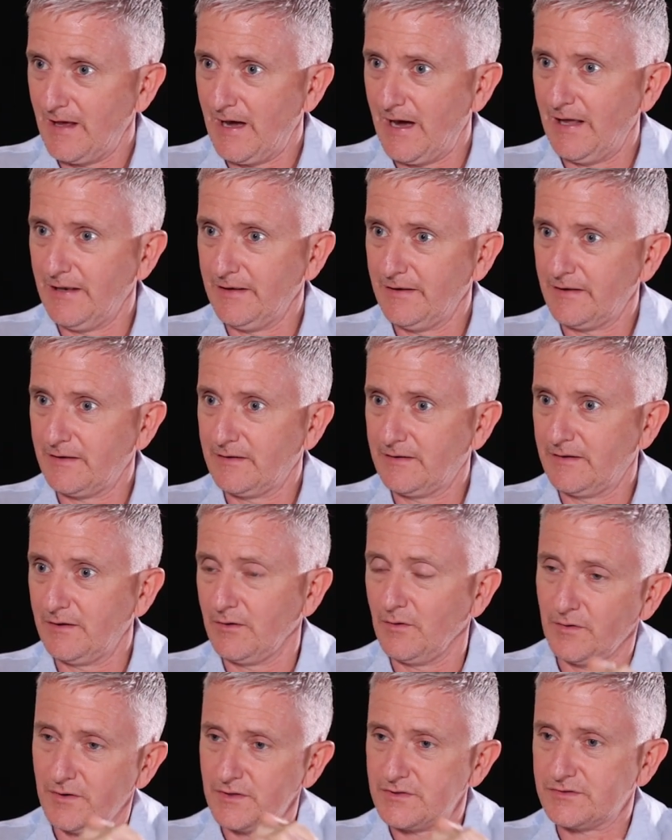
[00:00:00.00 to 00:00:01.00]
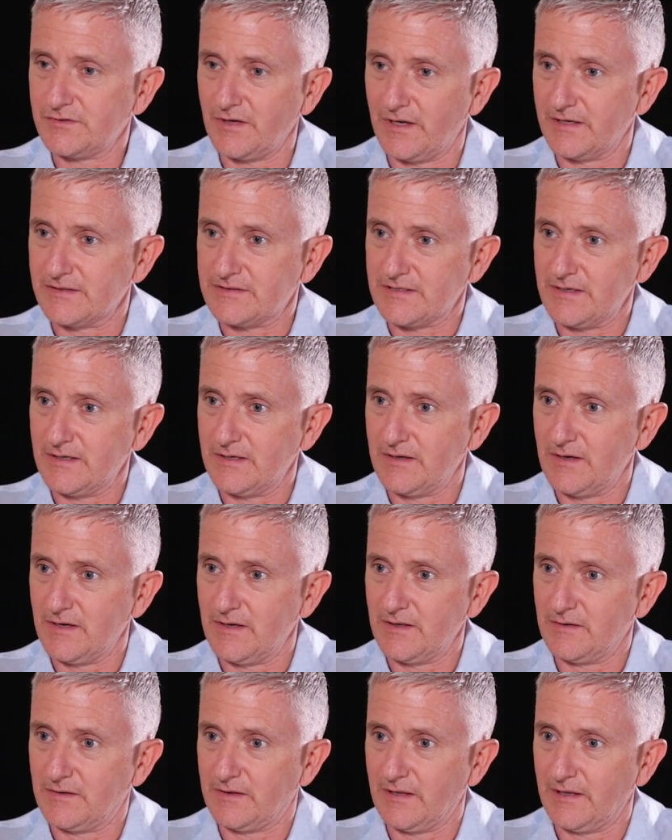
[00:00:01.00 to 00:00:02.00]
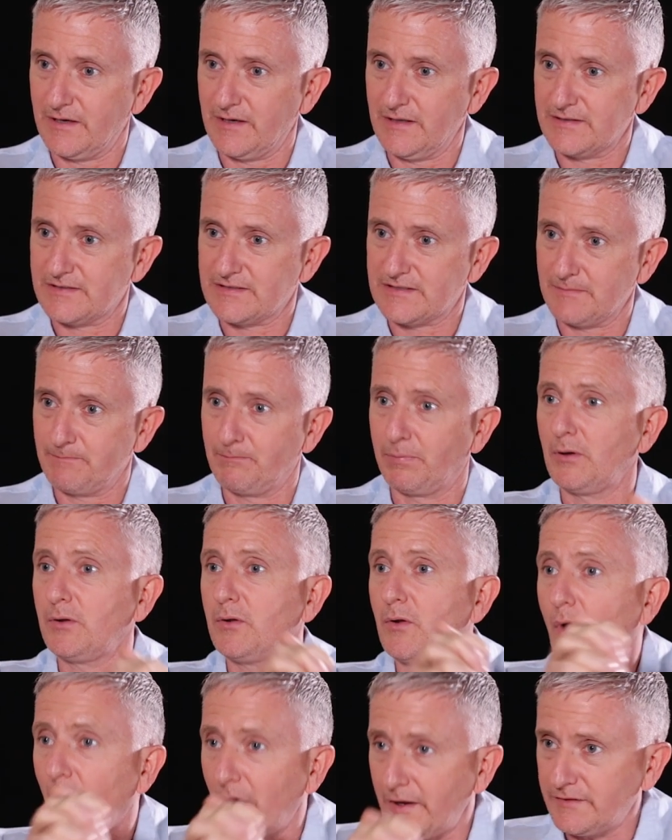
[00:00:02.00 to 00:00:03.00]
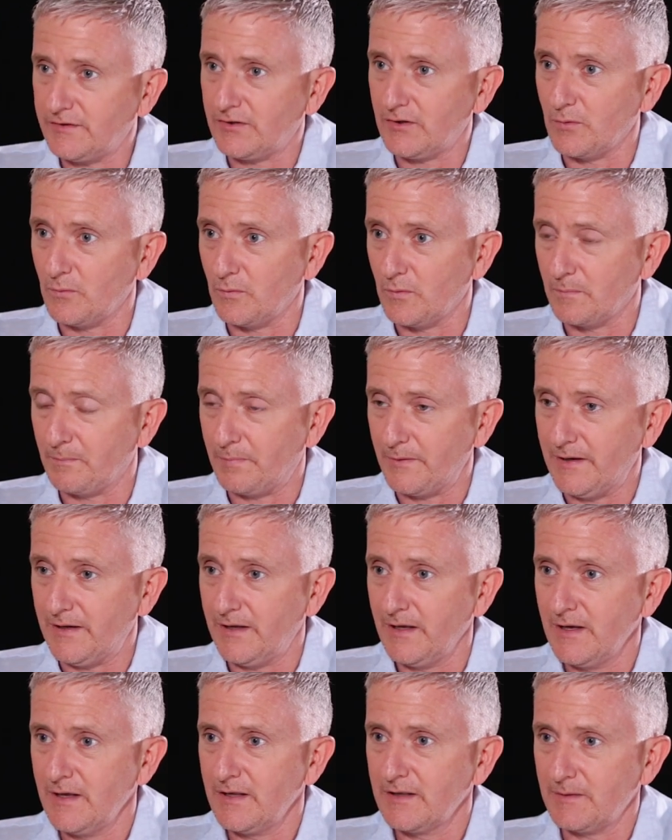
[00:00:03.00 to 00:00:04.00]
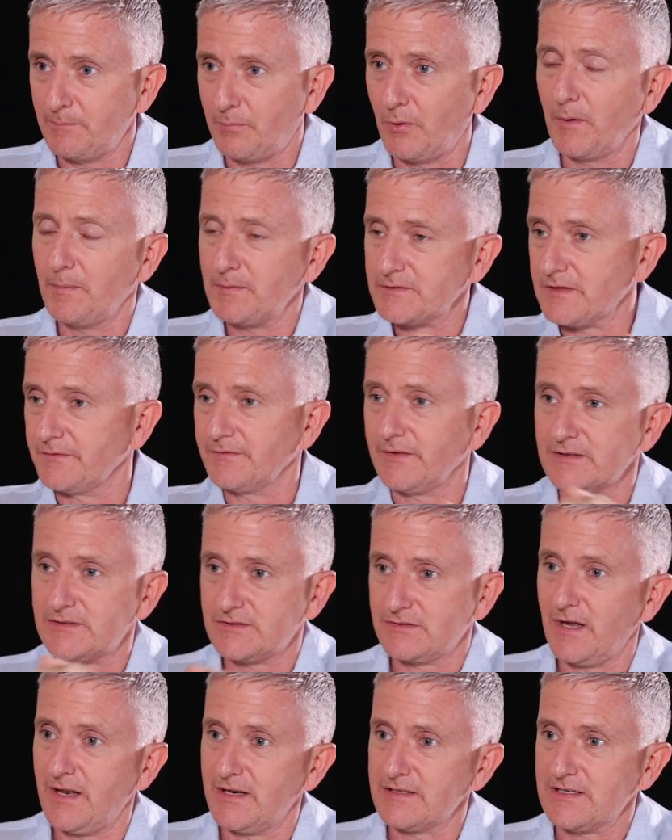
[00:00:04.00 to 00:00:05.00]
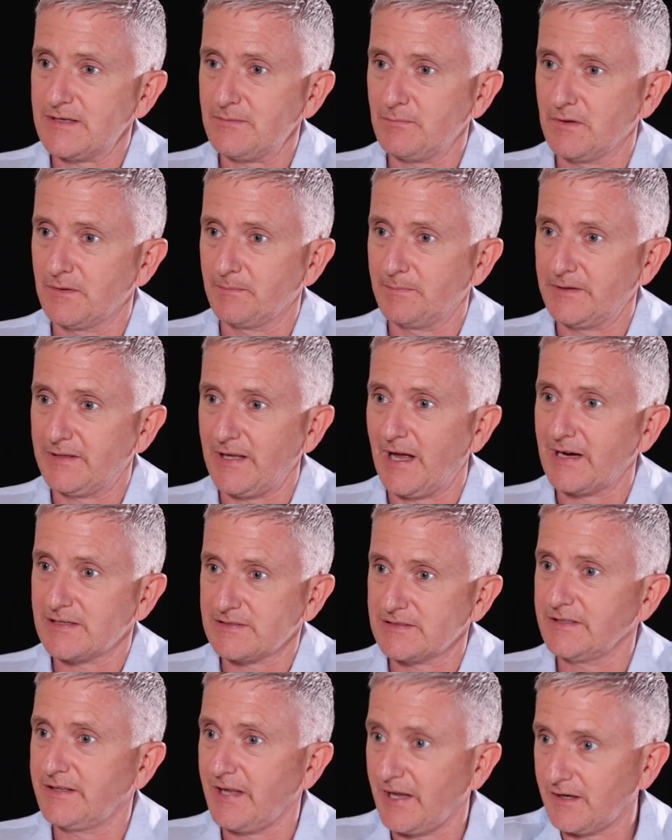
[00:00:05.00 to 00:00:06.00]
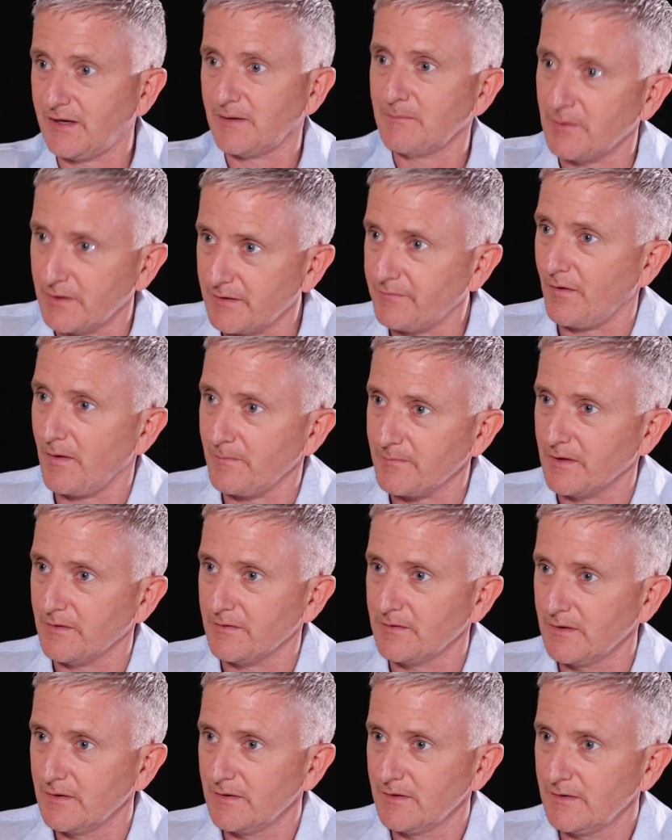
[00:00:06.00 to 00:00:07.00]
And the other strategy that is supplied to you will be, the purpose of that strategy will be to actually take your money from you.